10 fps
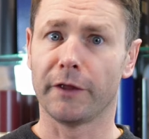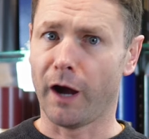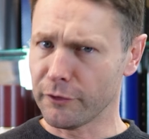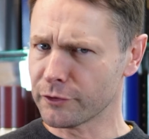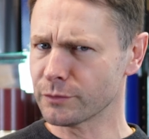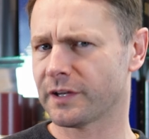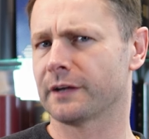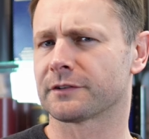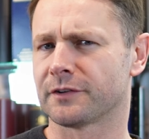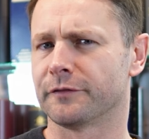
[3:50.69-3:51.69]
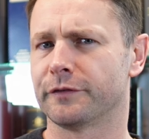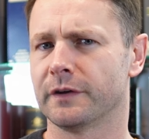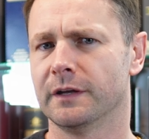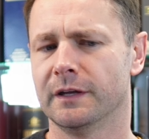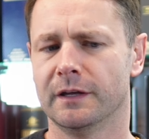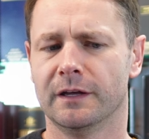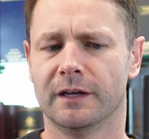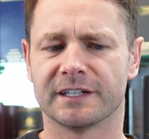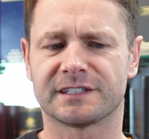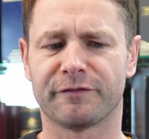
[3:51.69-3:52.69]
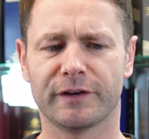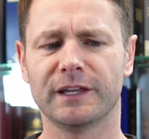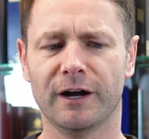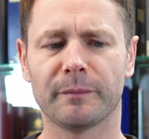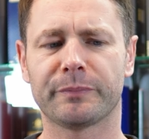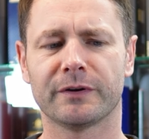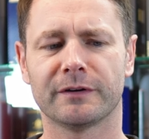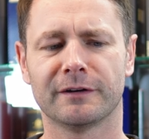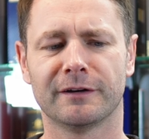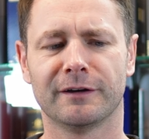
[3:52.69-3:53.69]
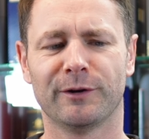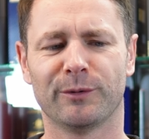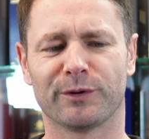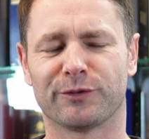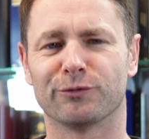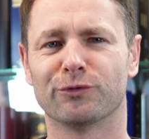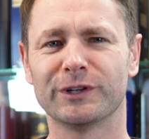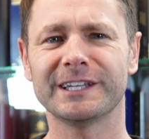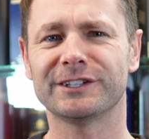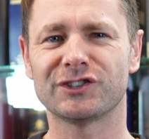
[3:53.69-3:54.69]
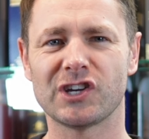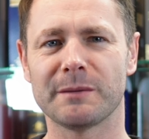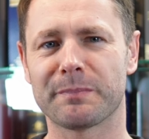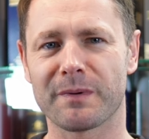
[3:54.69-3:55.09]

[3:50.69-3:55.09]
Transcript: The other alternative is to fill it up with really cheap